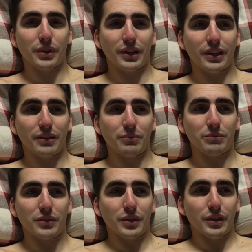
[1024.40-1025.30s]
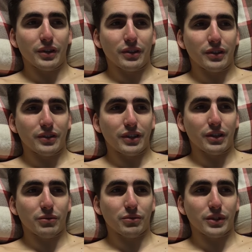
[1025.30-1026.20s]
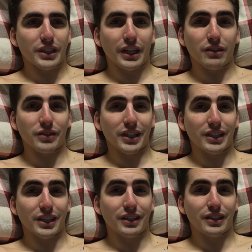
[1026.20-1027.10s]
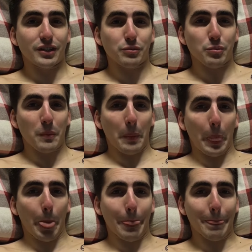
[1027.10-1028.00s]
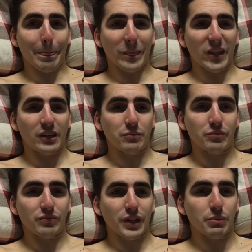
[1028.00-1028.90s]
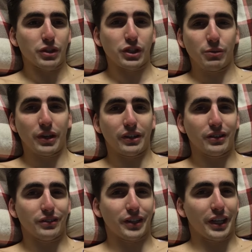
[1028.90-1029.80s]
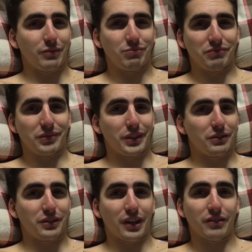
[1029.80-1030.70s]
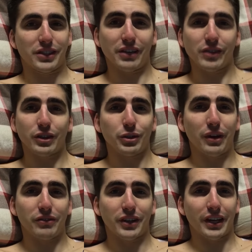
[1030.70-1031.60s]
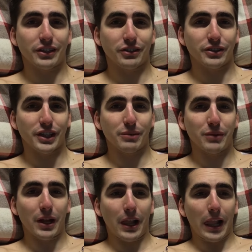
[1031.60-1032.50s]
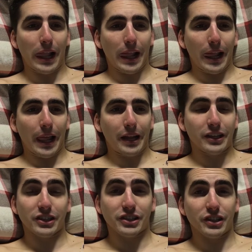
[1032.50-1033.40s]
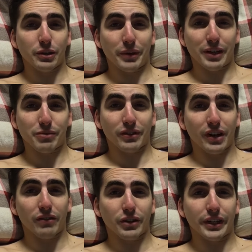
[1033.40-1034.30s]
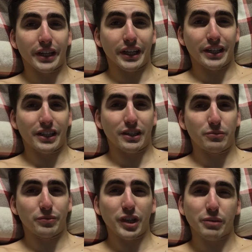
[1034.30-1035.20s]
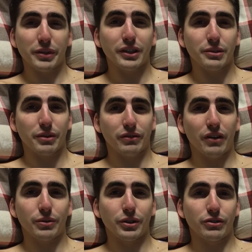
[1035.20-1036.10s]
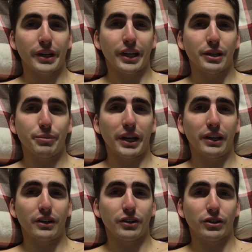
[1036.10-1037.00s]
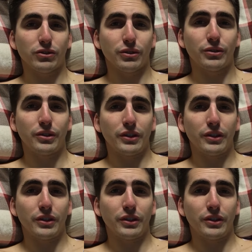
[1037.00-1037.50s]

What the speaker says: But once I get everything done, they put you under, like, you don't obviously have a clue after that because you're asleep. And next thing you know, you wake up in recovery, and it can be a little bit rough when they're trying to get your pain under control.